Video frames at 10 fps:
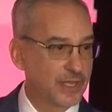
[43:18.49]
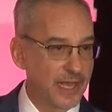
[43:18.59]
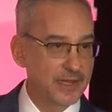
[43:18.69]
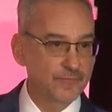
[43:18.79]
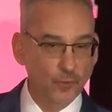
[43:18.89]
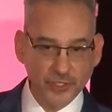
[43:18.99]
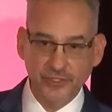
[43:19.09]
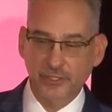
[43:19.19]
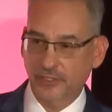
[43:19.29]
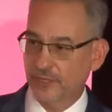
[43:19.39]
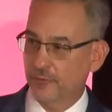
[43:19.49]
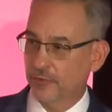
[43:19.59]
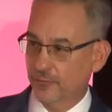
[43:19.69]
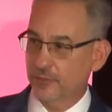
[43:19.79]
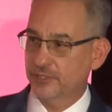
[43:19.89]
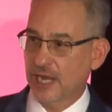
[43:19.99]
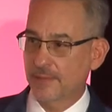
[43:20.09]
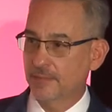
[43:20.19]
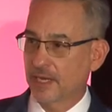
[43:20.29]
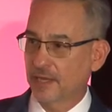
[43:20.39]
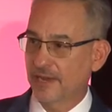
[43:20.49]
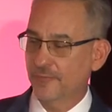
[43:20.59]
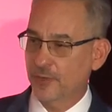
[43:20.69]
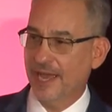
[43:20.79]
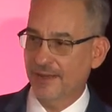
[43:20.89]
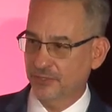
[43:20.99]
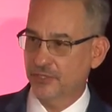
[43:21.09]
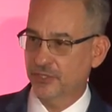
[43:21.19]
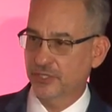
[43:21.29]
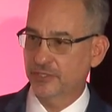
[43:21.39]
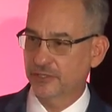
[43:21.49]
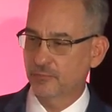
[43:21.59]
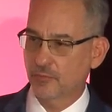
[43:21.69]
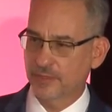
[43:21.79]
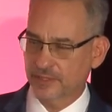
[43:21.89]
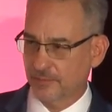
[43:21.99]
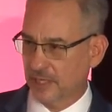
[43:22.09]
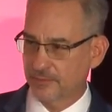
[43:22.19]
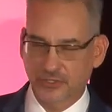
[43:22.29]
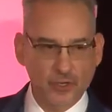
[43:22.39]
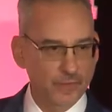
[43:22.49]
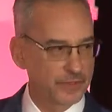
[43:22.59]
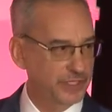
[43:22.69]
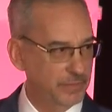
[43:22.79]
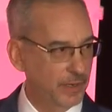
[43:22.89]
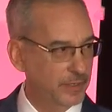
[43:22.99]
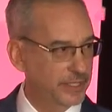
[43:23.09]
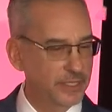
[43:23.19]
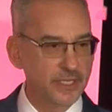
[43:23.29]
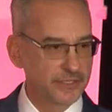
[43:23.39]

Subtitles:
And fortunately, for the first time in my life, we have such a citizen movement. Sometimes it's called the Tea Party.